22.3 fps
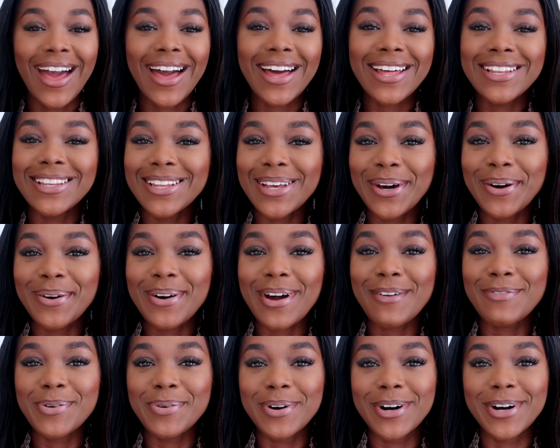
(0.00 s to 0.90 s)
Hello
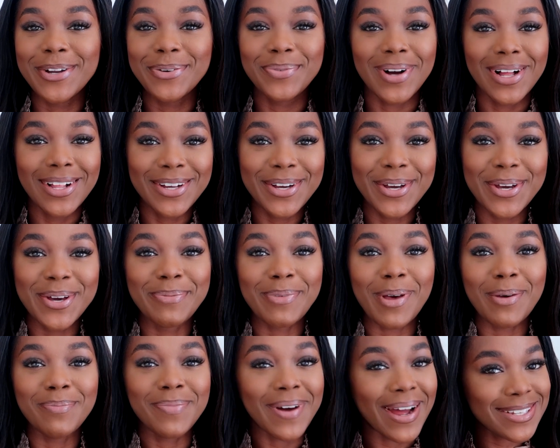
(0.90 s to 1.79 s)
everyone, welcome
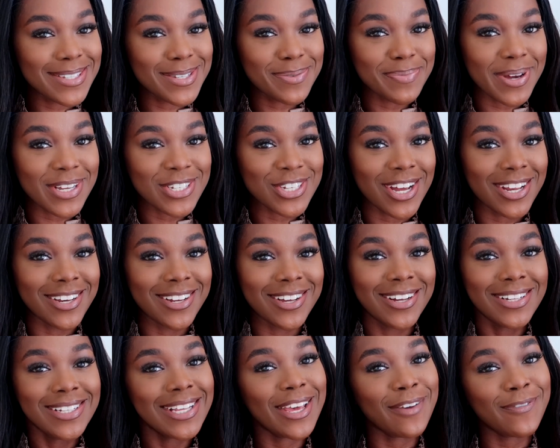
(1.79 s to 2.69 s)
back to my
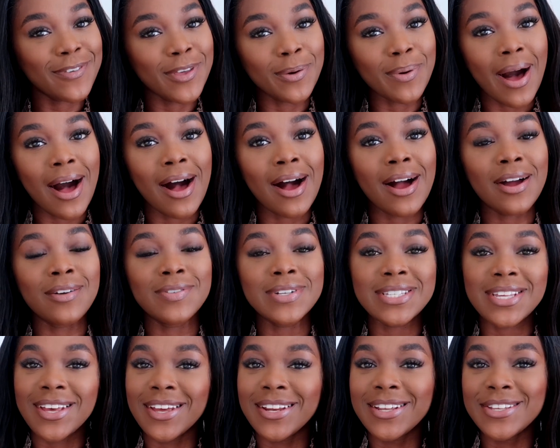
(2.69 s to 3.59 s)
channel. If you are a
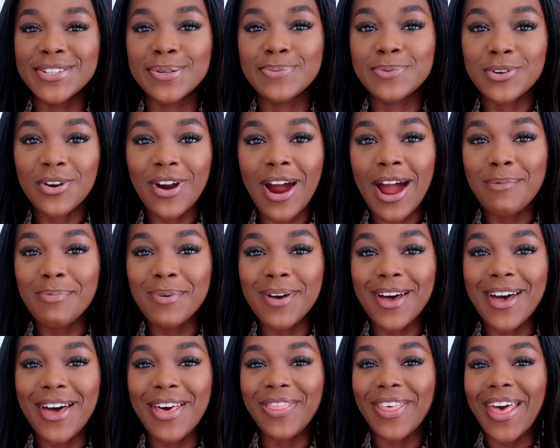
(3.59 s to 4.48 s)
returning
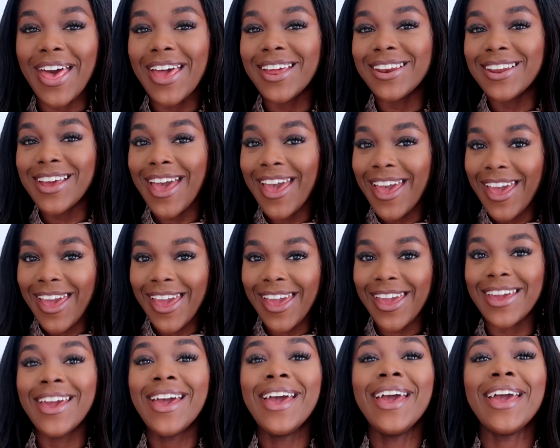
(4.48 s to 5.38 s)
subscriber, then
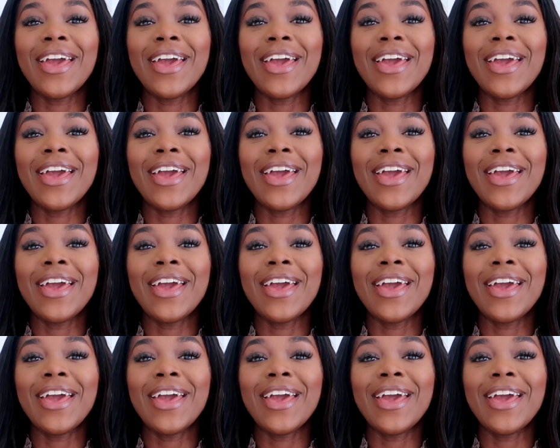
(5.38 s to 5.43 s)
hey.